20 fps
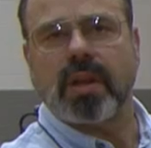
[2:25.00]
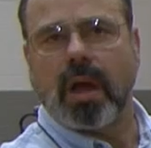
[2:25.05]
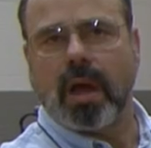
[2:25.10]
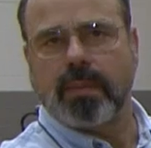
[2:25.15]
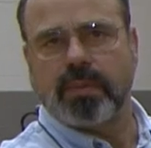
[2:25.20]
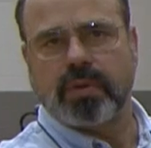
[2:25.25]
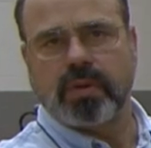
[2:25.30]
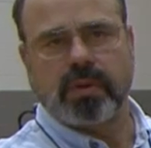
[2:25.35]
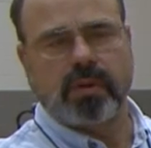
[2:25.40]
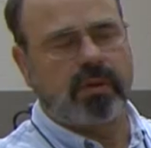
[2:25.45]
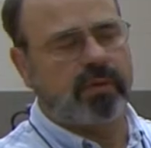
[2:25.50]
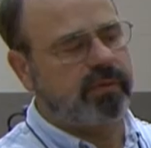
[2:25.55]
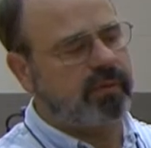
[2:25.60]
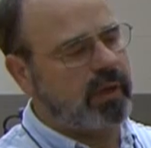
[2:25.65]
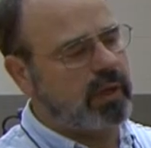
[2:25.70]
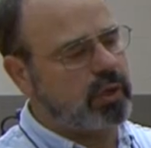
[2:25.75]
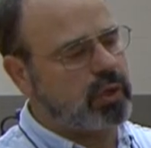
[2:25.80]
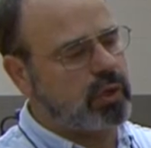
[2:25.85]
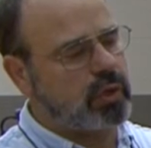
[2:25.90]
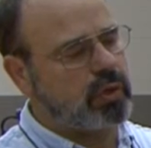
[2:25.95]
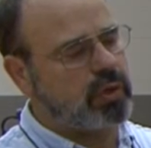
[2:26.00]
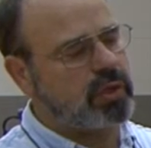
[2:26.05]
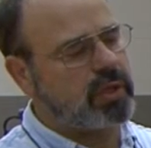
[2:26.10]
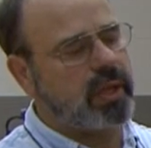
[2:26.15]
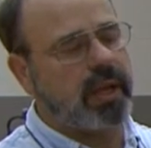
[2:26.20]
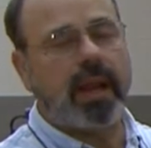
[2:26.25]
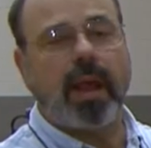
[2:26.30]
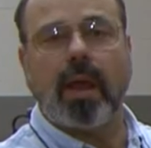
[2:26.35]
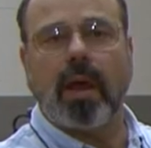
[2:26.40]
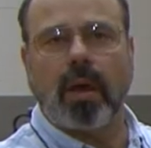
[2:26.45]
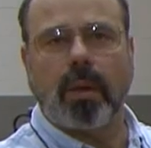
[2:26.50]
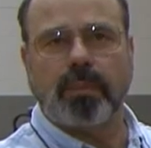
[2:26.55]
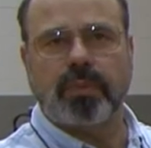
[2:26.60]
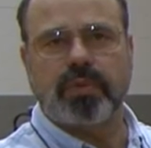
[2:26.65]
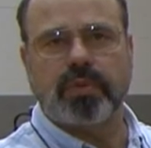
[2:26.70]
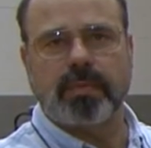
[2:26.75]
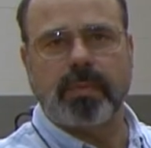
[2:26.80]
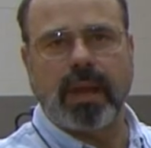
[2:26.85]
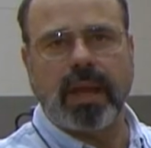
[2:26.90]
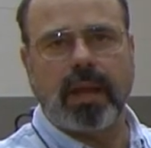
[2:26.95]
optional features that
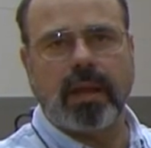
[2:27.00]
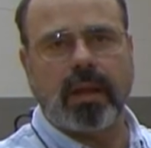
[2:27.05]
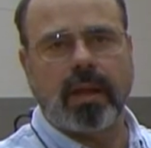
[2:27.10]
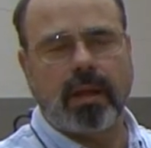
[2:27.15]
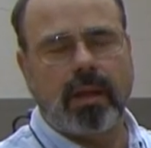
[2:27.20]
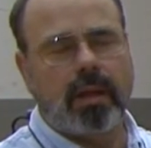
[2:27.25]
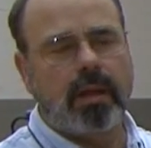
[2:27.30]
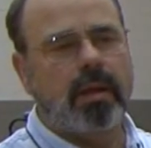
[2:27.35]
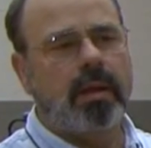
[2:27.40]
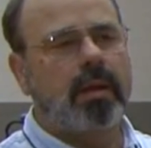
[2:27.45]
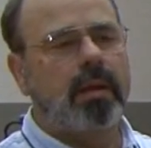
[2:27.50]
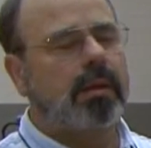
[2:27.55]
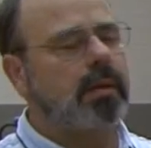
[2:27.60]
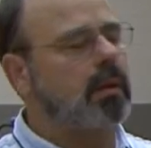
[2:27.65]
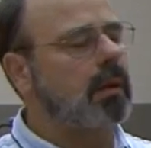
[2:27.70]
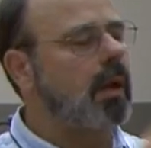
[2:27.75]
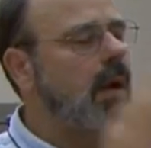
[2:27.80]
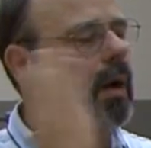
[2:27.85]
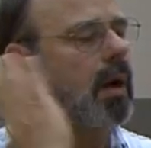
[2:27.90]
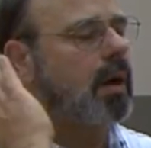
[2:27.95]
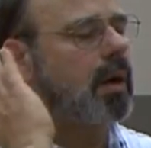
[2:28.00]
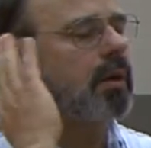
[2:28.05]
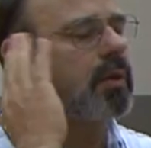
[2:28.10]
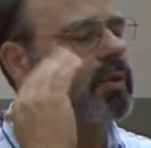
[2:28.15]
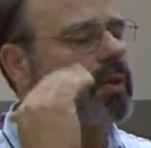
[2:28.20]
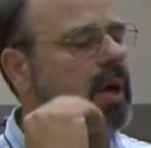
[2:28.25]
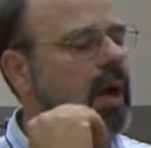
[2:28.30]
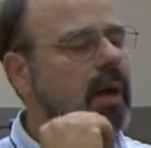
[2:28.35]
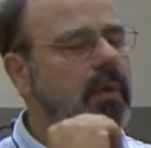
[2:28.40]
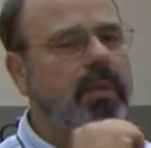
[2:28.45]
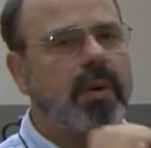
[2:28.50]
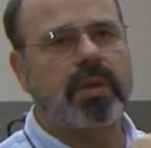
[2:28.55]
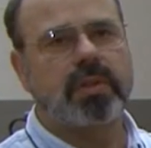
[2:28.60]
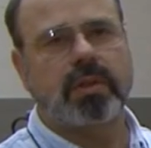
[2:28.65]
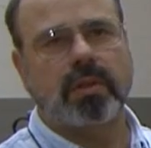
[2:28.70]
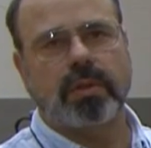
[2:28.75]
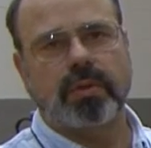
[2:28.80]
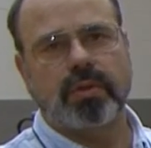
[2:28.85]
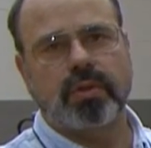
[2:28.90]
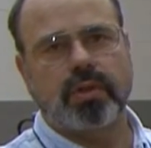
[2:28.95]
helps make large,
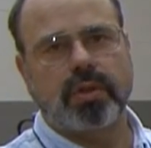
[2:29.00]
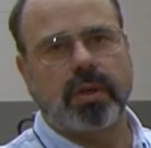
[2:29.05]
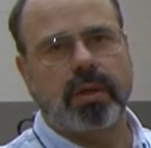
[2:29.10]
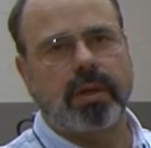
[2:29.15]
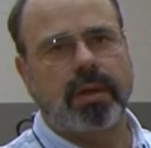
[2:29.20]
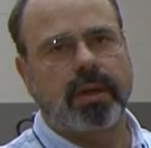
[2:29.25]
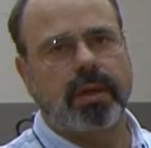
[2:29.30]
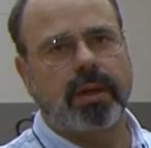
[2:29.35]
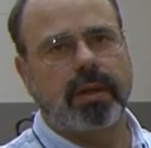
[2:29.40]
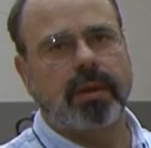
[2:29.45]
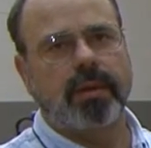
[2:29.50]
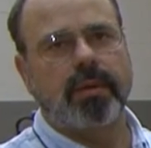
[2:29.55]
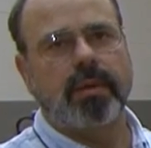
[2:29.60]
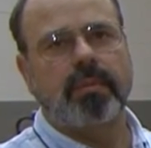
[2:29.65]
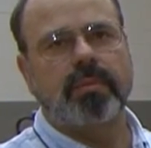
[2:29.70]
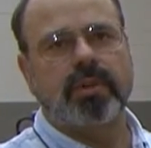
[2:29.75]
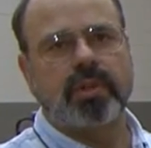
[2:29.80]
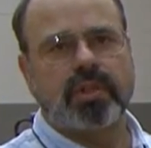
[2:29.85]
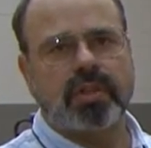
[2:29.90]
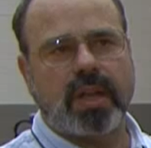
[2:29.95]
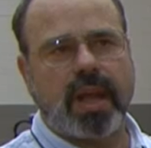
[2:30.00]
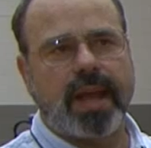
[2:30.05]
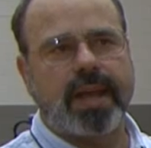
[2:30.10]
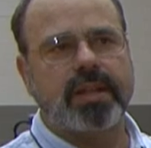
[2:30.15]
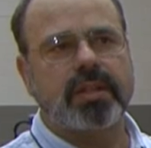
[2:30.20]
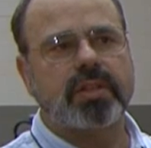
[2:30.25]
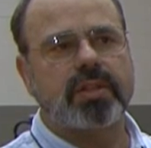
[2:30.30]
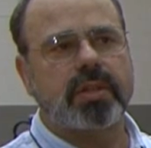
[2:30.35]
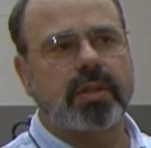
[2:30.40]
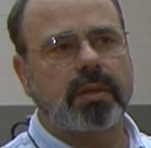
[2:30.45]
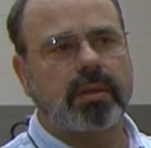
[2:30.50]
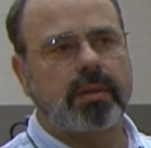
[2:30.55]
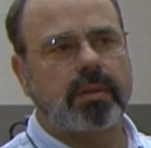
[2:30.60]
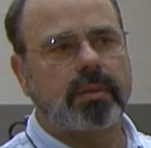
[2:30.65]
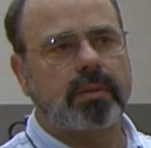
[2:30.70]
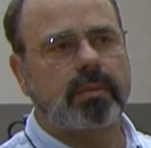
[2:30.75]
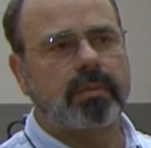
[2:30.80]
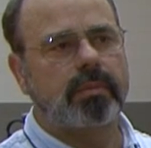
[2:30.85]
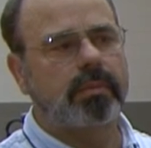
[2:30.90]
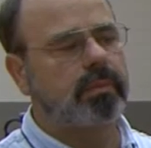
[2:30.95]
high-resolution, precise
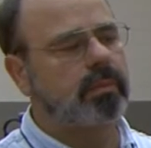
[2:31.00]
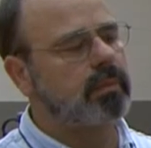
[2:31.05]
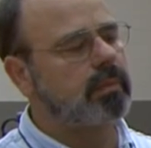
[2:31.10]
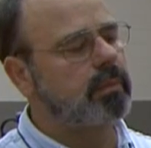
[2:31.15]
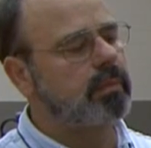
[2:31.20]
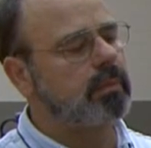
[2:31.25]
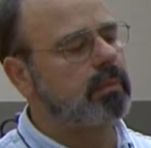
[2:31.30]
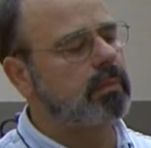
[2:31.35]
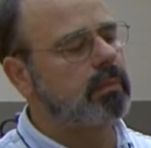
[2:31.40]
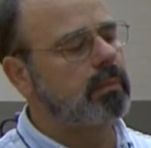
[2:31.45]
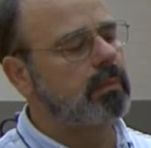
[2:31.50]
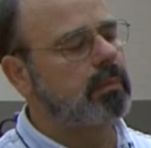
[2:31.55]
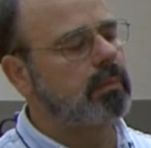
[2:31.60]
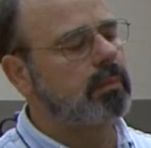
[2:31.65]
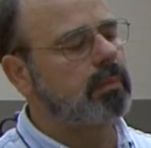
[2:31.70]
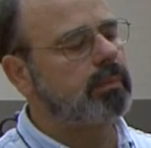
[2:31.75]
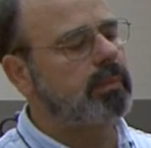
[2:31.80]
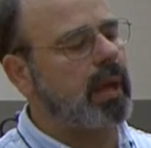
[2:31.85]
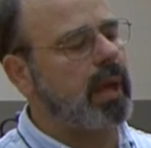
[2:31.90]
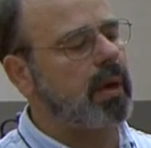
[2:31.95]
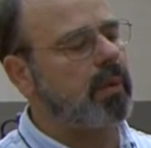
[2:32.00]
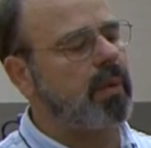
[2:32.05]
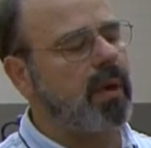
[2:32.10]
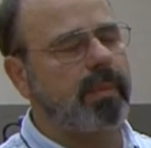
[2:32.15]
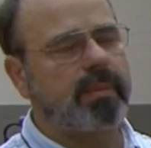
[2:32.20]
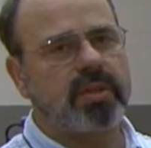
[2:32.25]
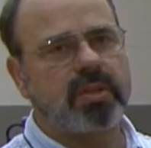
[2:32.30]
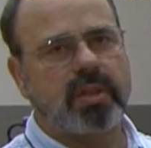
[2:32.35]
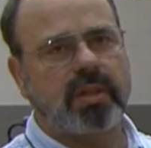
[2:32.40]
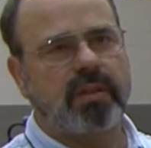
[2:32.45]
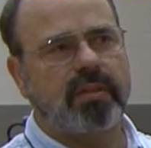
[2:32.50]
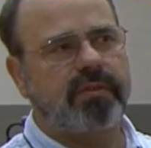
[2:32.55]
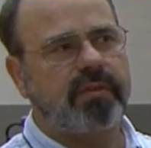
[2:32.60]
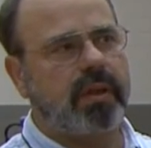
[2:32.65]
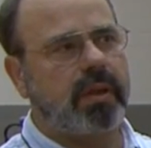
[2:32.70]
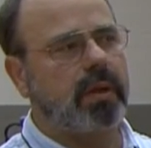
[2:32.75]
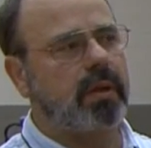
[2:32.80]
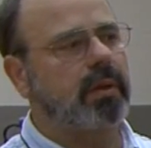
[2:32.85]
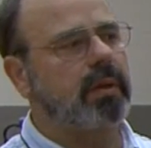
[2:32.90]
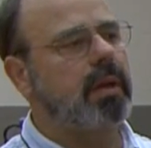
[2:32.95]
panoramas in the
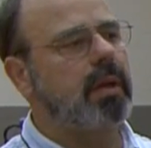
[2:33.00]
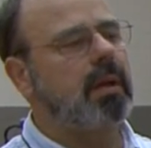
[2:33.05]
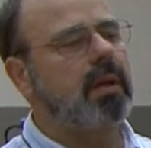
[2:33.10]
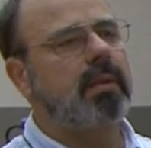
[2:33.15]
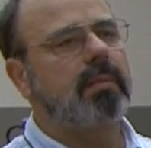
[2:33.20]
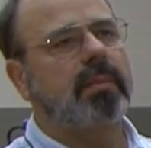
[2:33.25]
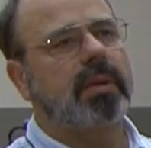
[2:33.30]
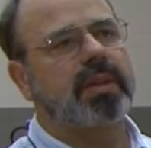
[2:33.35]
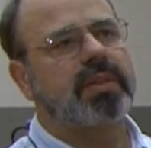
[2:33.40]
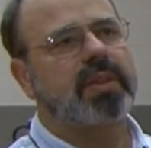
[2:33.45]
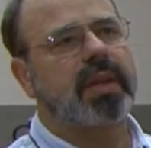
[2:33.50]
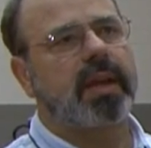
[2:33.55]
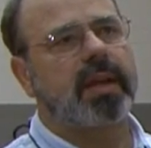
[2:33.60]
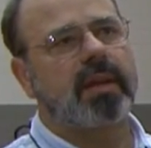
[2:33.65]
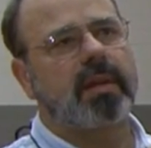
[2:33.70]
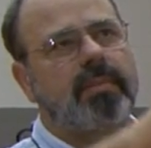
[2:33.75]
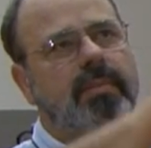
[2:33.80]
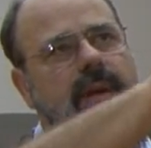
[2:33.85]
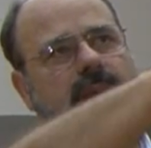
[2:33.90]
field. Plus, I can